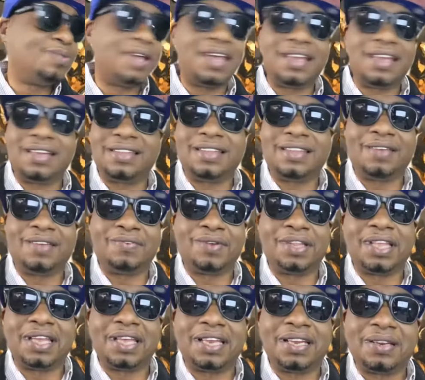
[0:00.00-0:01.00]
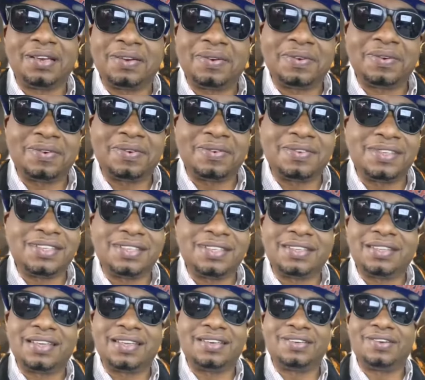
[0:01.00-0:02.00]
do anything related
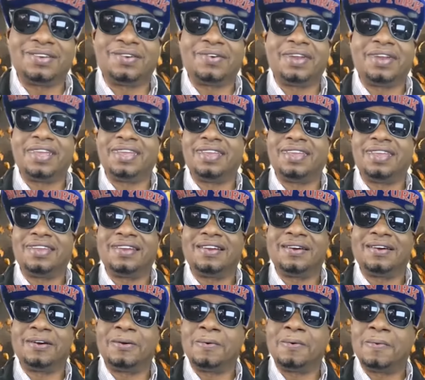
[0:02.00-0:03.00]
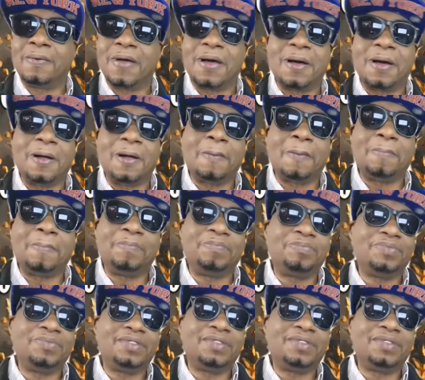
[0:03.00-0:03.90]
to their degree, you know. Um,